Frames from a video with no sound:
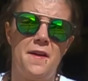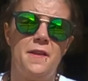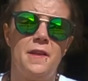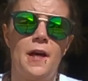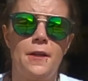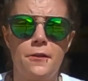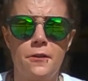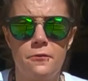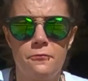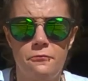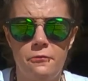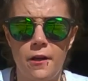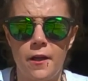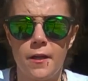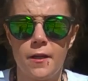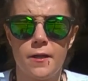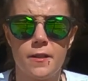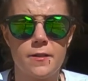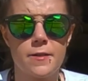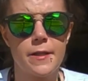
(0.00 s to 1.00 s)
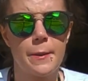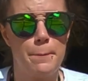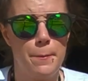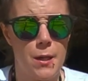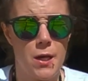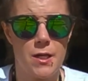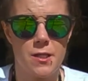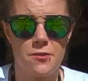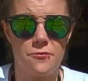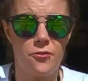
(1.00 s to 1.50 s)
Another thing is the
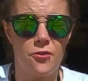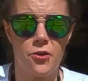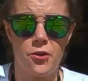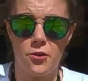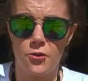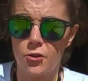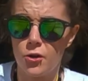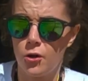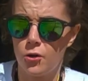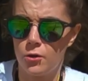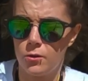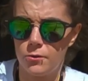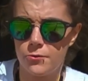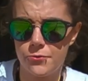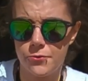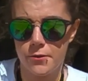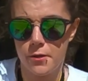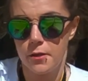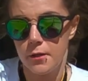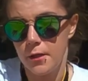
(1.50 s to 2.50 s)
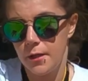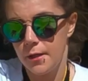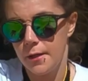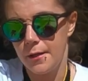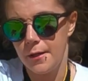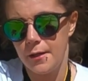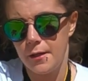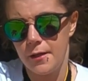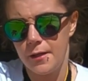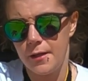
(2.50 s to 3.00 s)
place for your goggles.
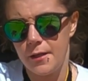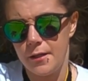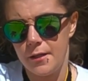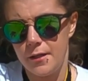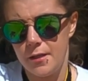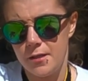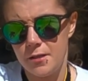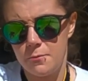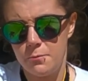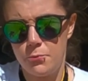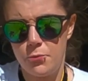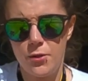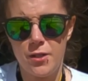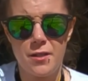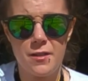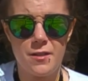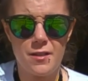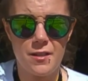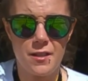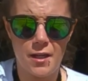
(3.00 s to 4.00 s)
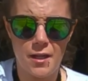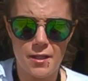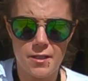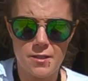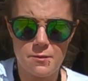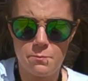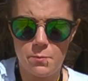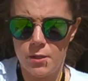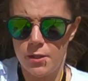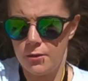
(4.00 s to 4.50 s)
It's pretty
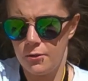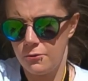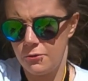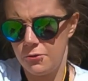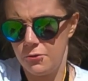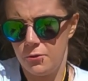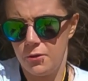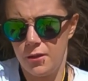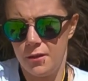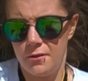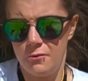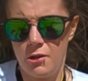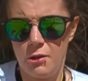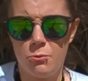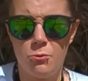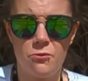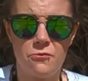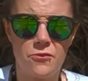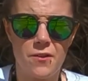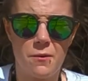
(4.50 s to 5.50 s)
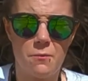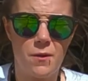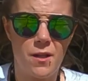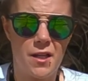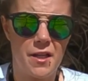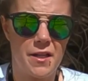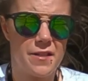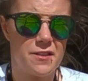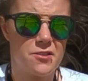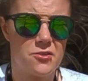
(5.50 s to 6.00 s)
nice because you can remove them
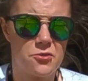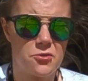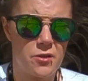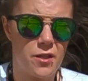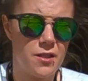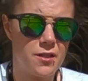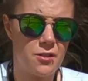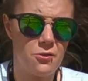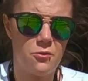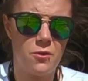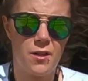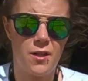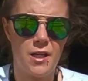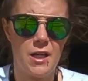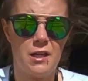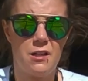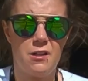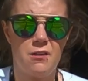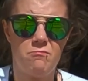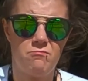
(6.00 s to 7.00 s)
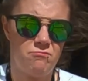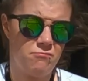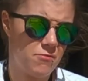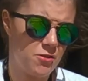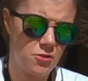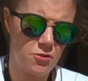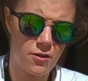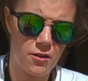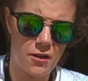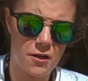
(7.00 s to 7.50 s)
like straight away.
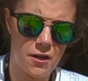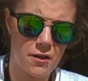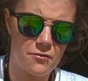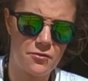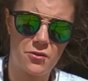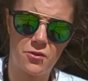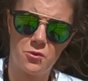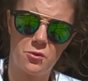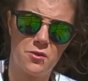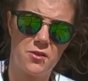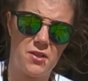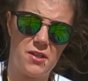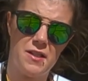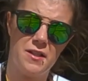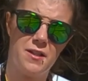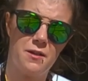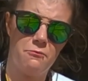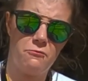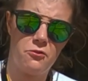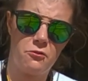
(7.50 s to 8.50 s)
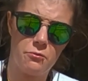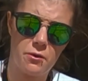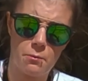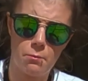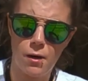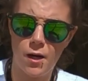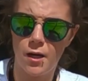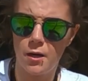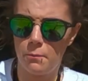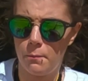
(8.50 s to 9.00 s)
You don't have to take them from the
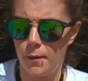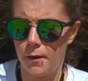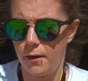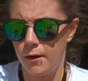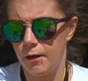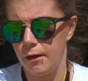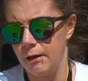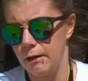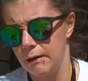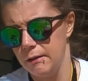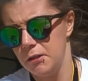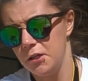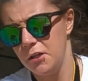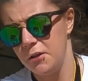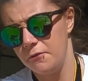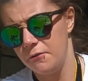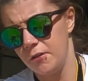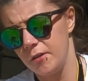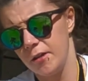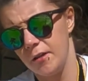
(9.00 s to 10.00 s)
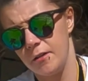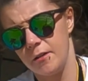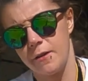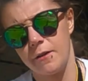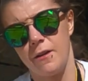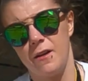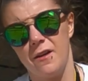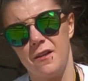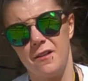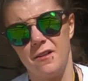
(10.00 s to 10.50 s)
backpack. They are
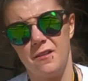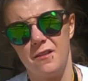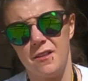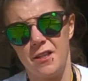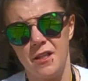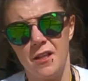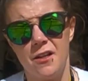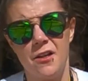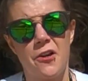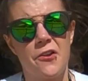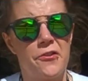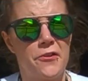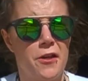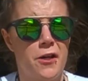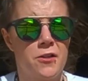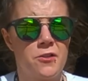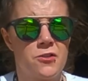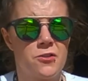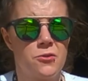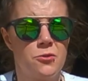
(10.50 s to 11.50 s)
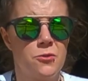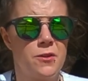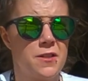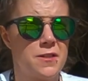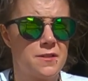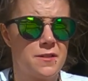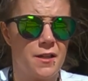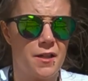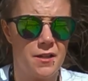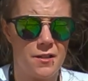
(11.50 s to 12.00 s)
attached to
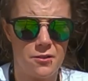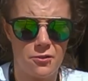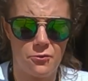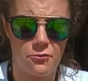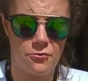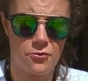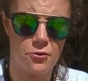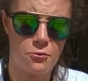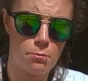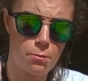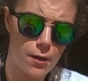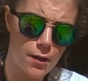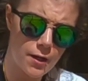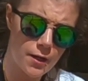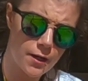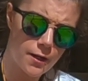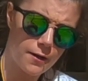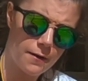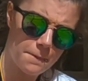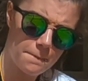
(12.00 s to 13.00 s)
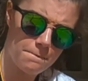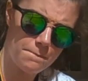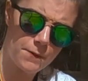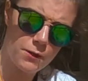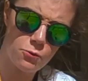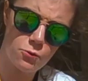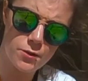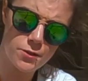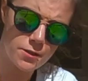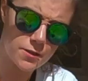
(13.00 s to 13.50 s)
the side of your bag,
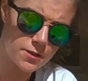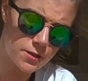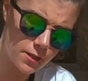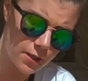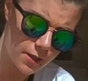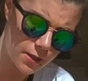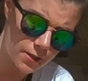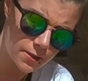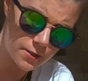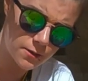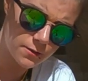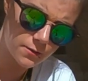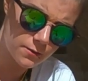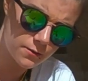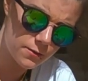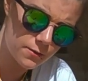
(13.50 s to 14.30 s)
which is nice.